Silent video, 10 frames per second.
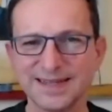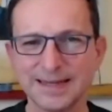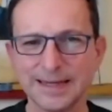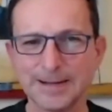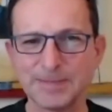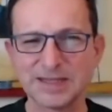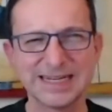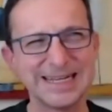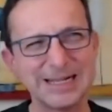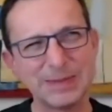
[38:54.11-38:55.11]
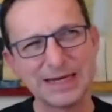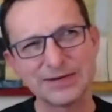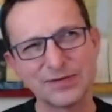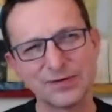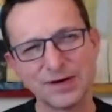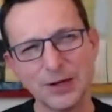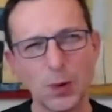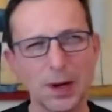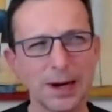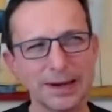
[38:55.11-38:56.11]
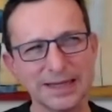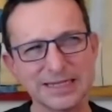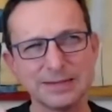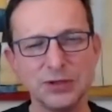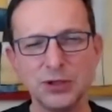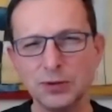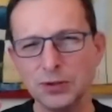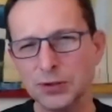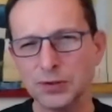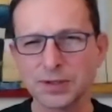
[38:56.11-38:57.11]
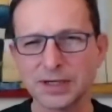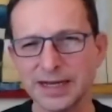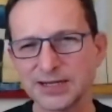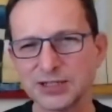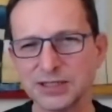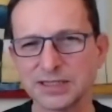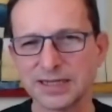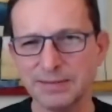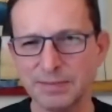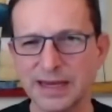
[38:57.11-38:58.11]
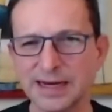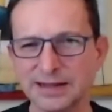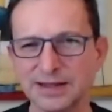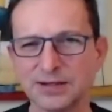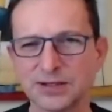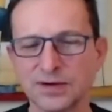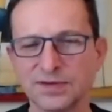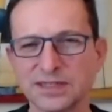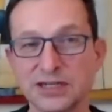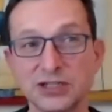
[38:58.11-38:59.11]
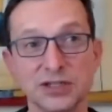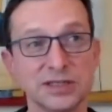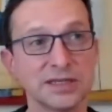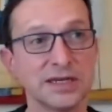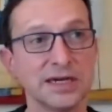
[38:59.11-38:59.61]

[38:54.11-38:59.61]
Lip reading: Yeah, there's a little bit of rewiring. There's some new neural connections get made in those conversations,